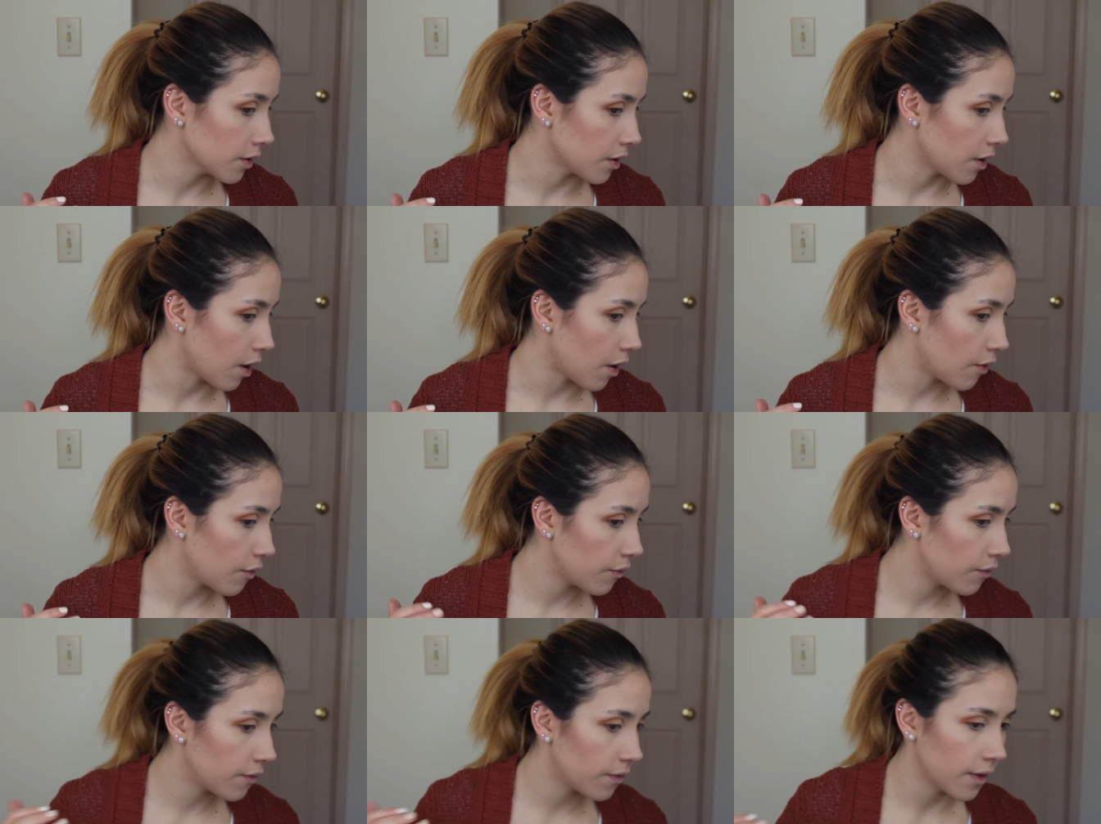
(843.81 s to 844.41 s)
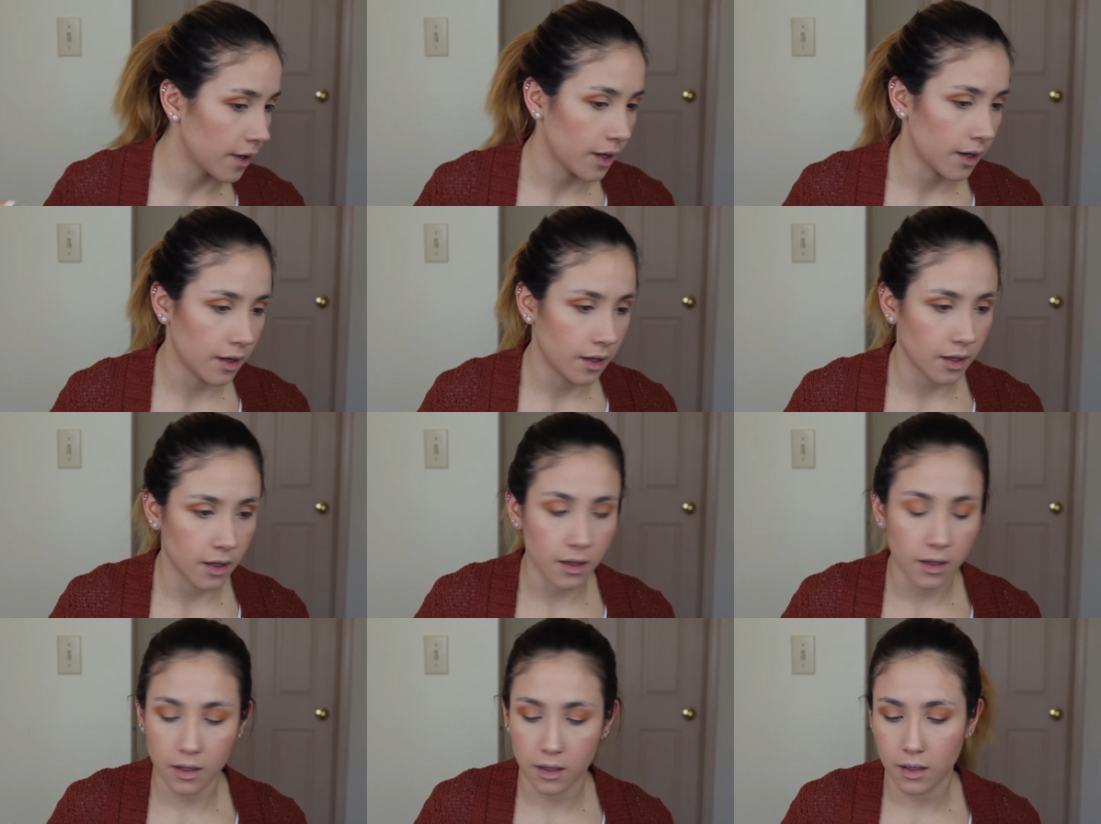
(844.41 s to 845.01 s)
enough that
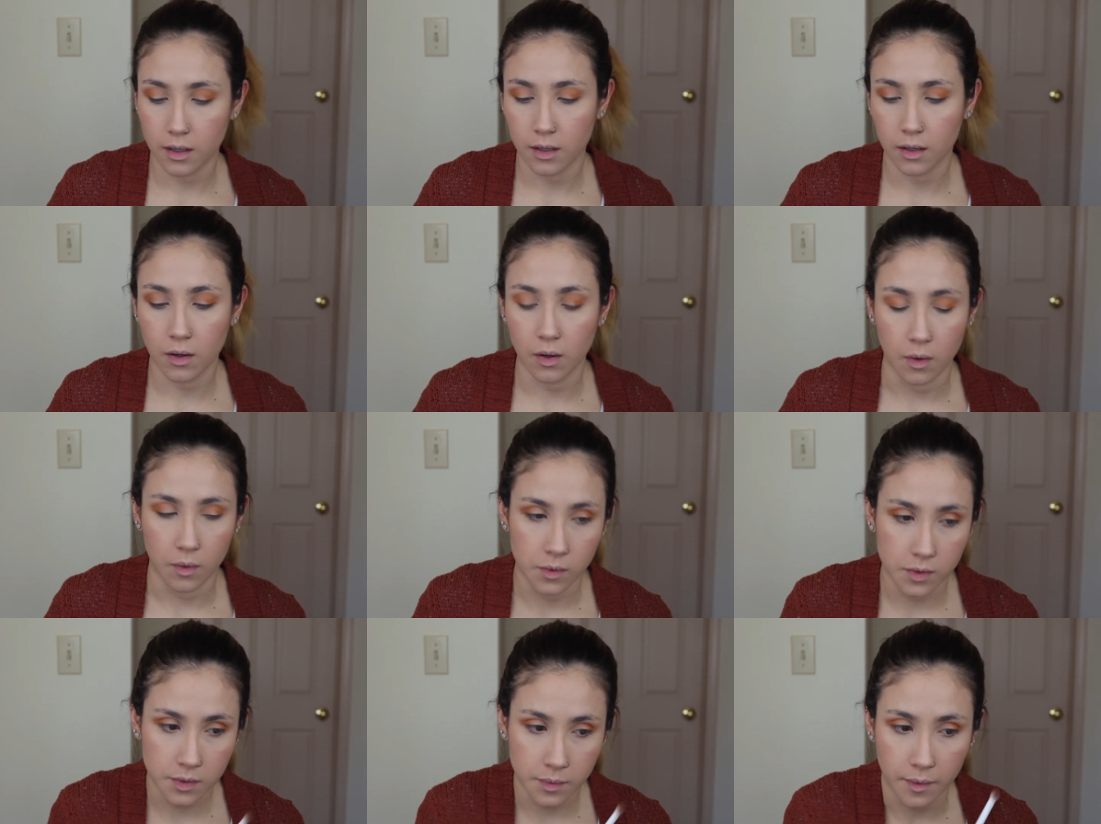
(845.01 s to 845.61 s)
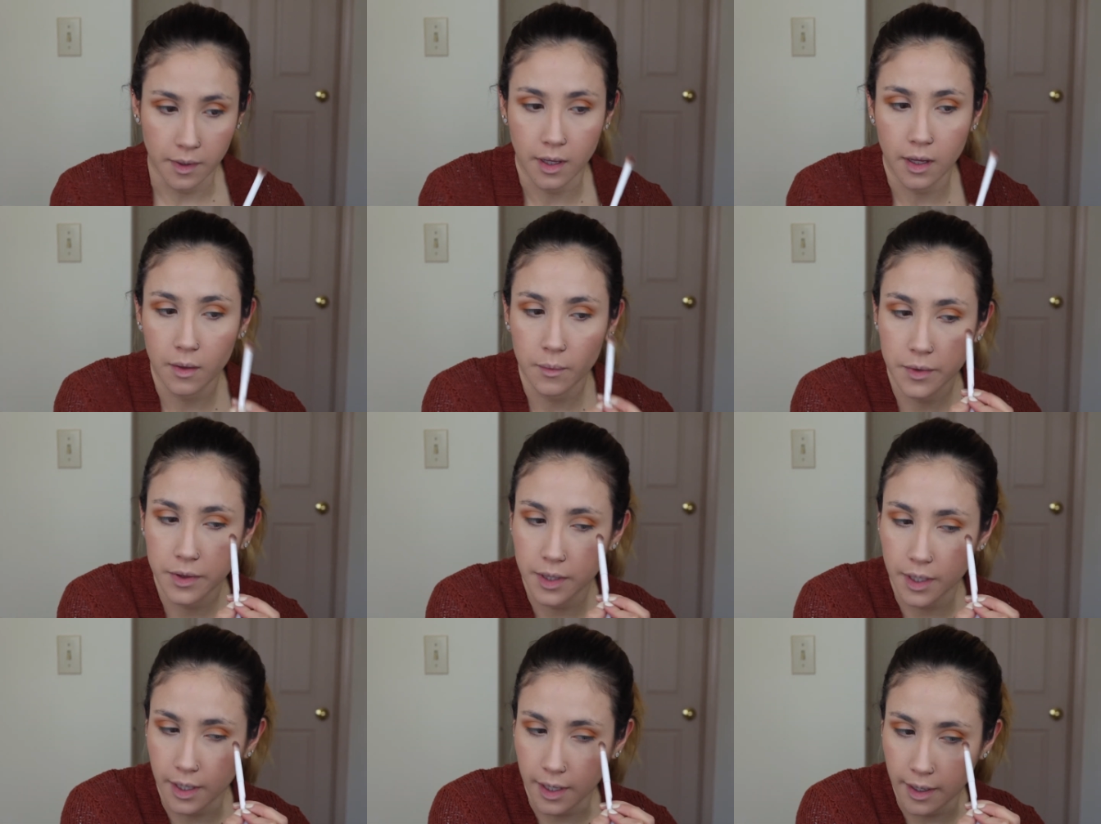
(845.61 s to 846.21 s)
it goes well
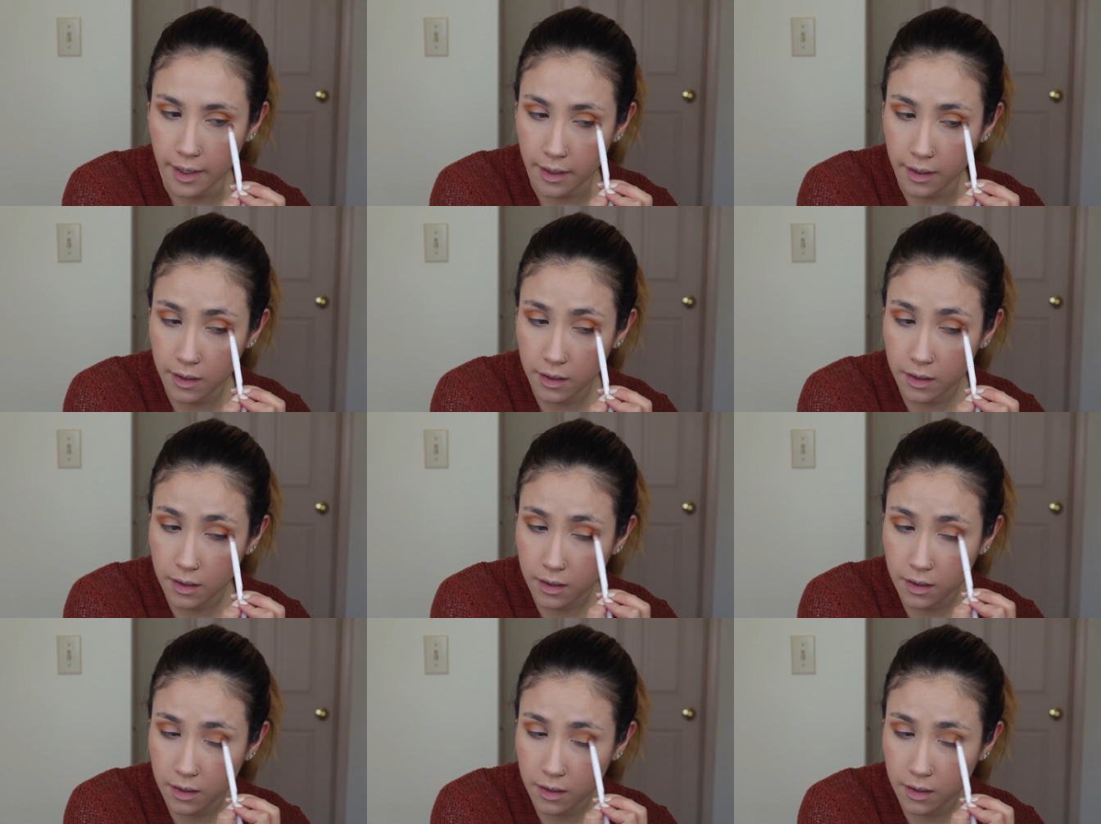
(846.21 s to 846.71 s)
with the eye.